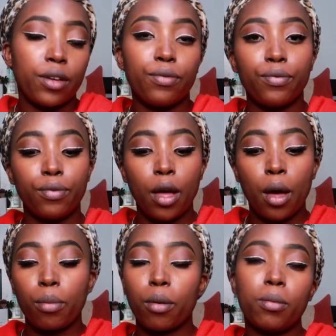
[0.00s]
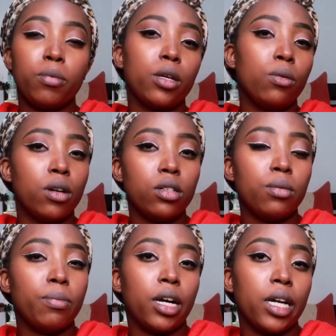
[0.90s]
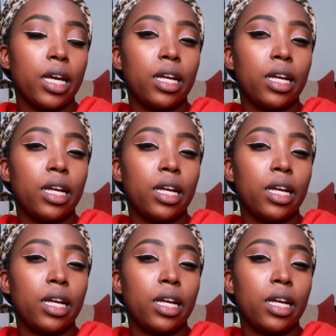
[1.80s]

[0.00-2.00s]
If probably you want to buy